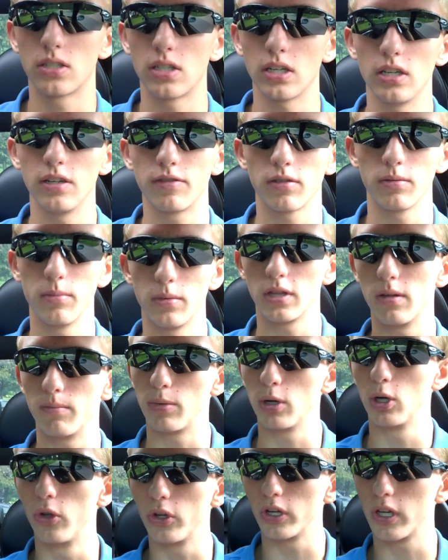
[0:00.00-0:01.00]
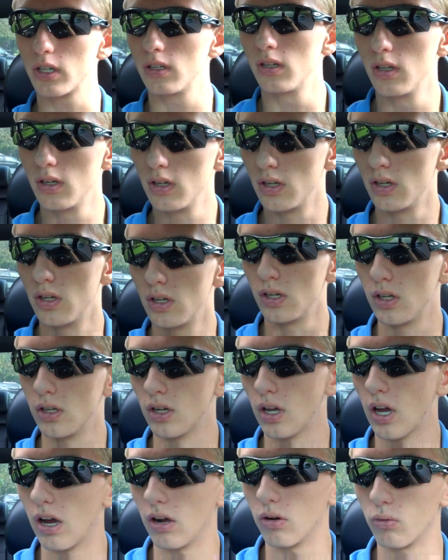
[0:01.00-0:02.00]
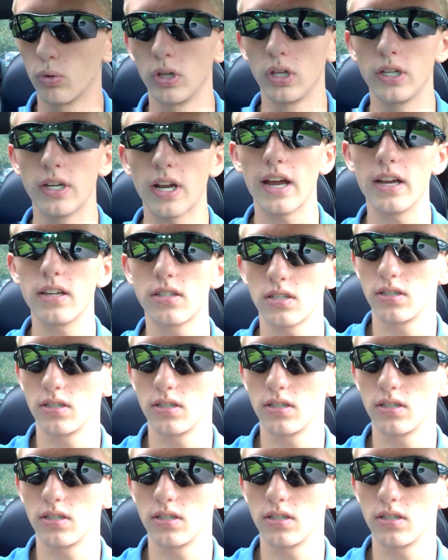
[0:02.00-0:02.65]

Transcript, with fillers: see from in the building. Uh, really nice